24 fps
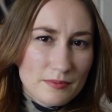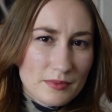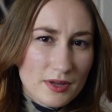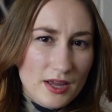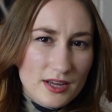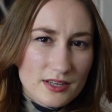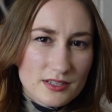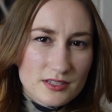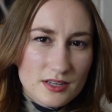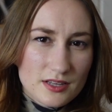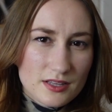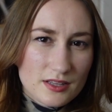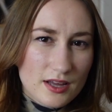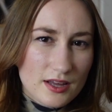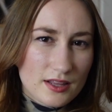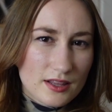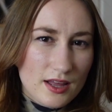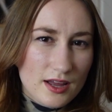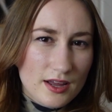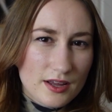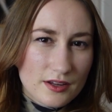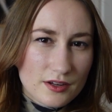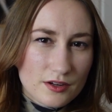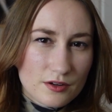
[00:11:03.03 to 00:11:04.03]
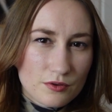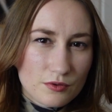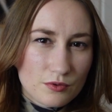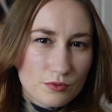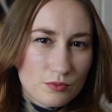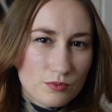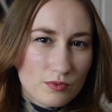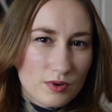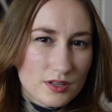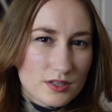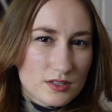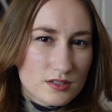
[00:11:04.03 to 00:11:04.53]
I'm guessing that like
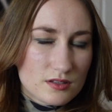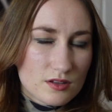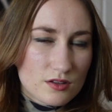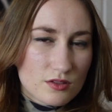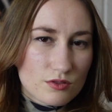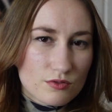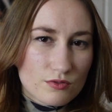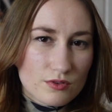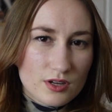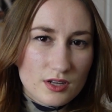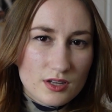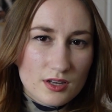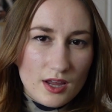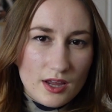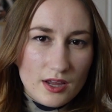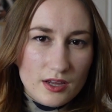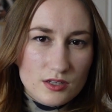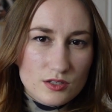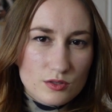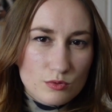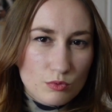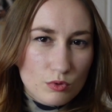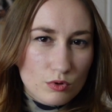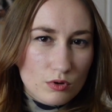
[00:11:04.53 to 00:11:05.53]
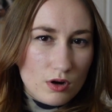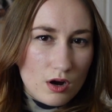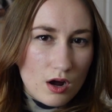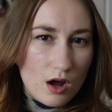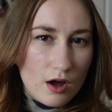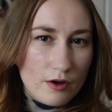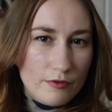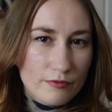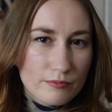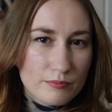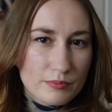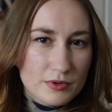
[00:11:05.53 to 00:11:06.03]
once the 3 days wore
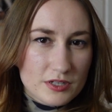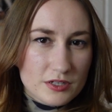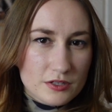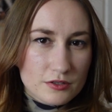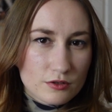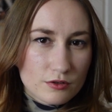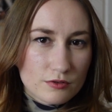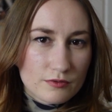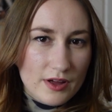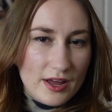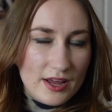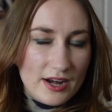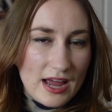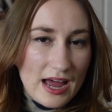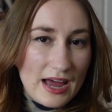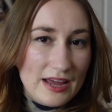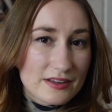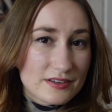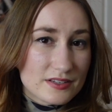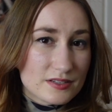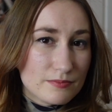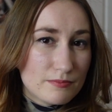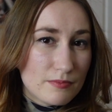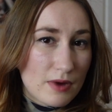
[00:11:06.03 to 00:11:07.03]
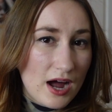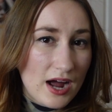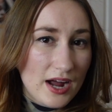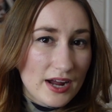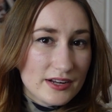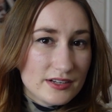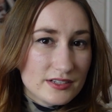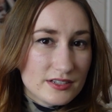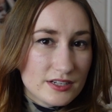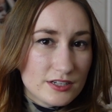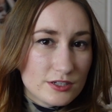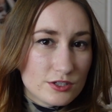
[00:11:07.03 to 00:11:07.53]
off, Bisclavret had his
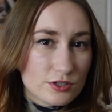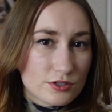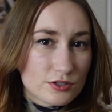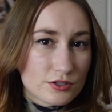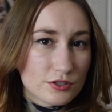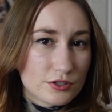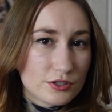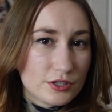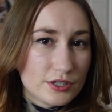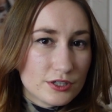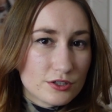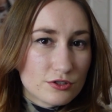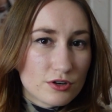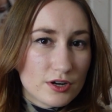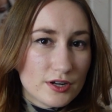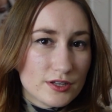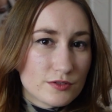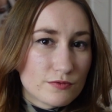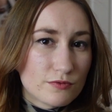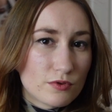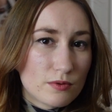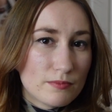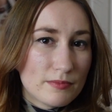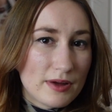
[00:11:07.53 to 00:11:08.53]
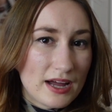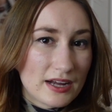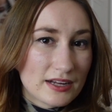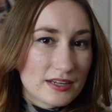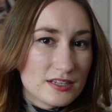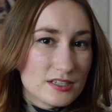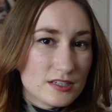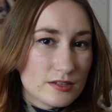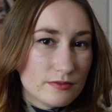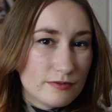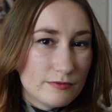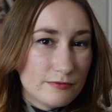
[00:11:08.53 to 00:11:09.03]
mind. He just couldn't transform
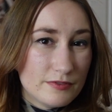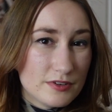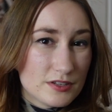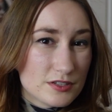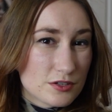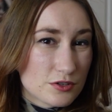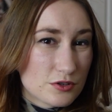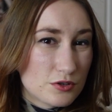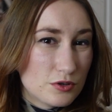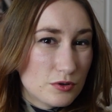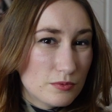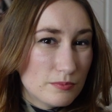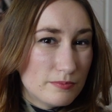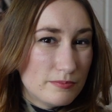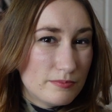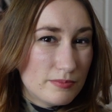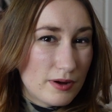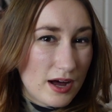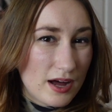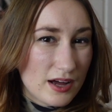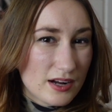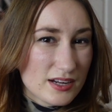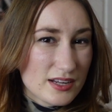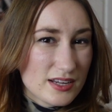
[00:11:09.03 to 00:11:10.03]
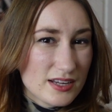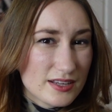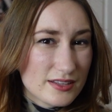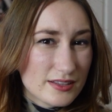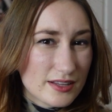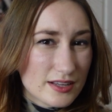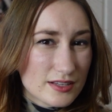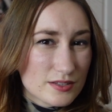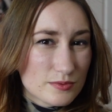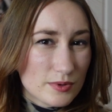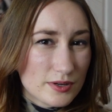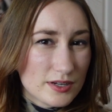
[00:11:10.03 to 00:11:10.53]
back his physical body,
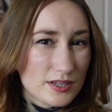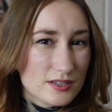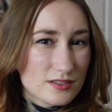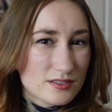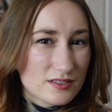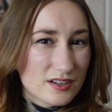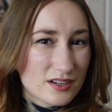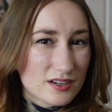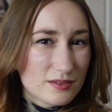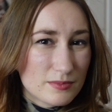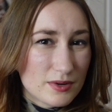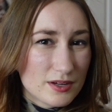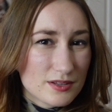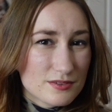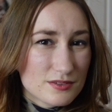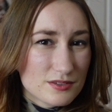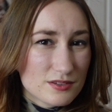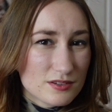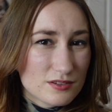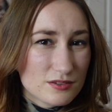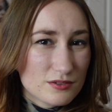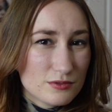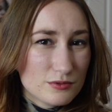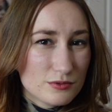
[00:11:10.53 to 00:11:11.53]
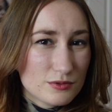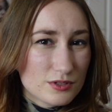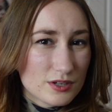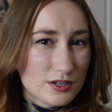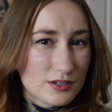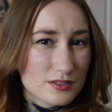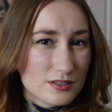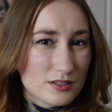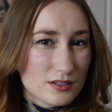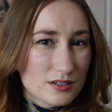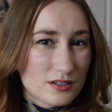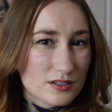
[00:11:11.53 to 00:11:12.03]
and that's why he's not a monster who
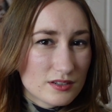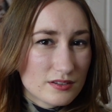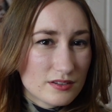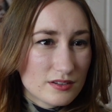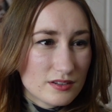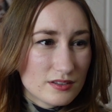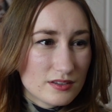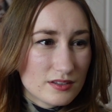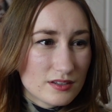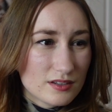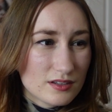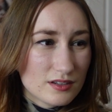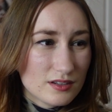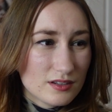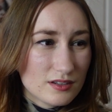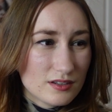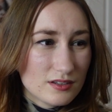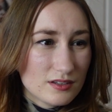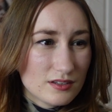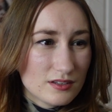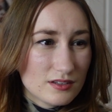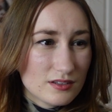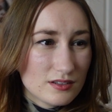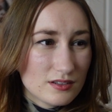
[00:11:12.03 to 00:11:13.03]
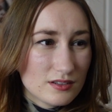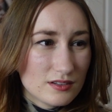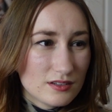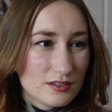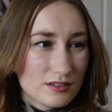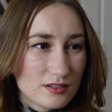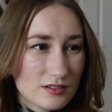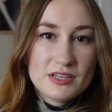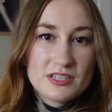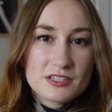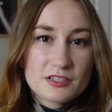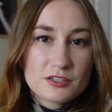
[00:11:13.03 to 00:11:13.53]
tries to kill the
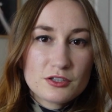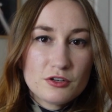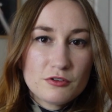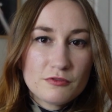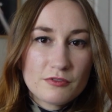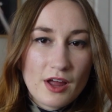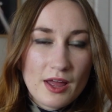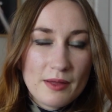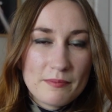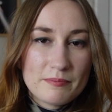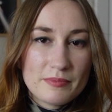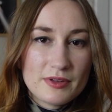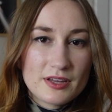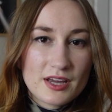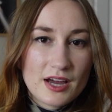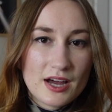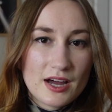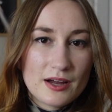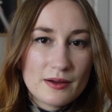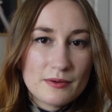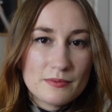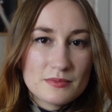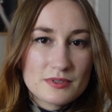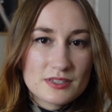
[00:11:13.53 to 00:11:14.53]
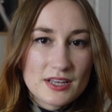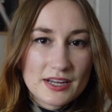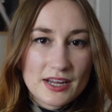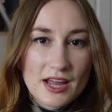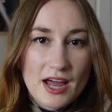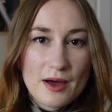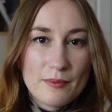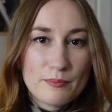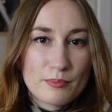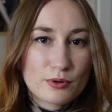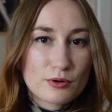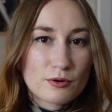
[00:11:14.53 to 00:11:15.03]
king. Bisclavret becomes like
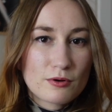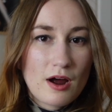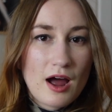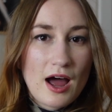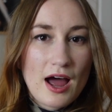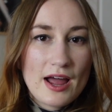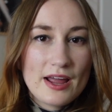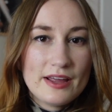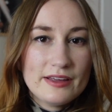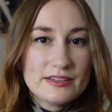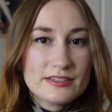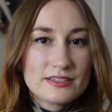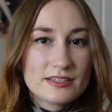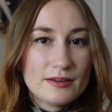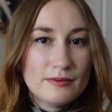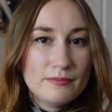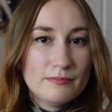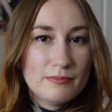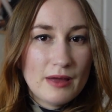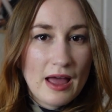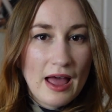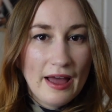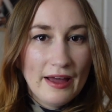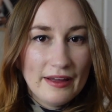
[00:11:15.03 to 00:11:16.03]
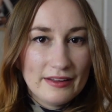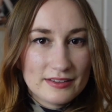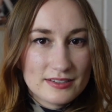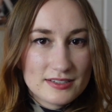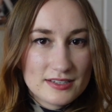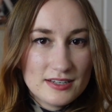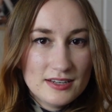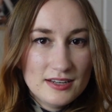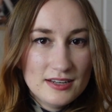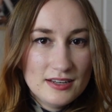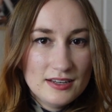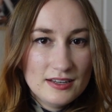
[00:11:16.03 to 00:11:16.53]
a prized
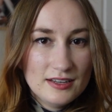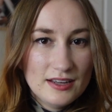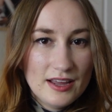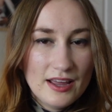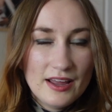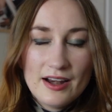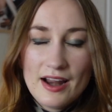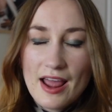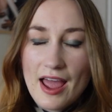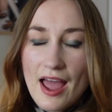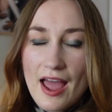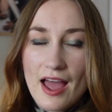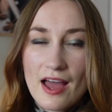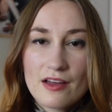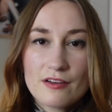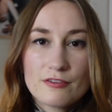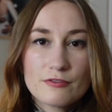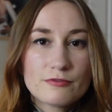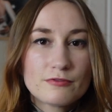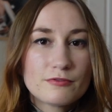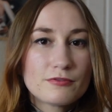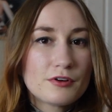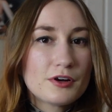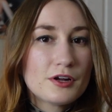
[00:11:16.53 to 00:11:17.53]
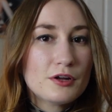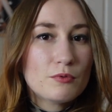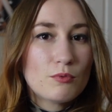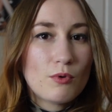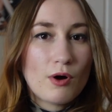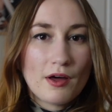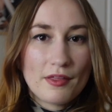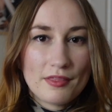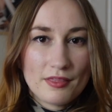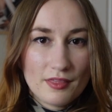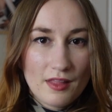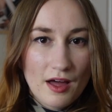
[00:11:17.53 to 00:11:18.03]
pet, and
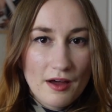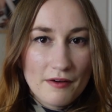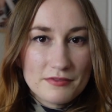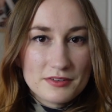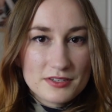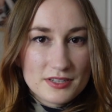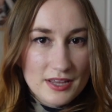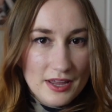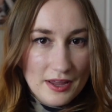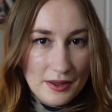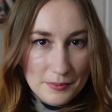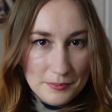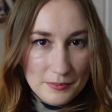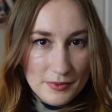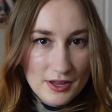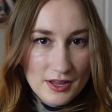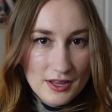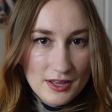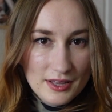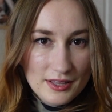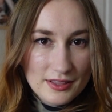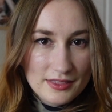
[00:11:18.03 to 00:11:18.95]
everyone loves him.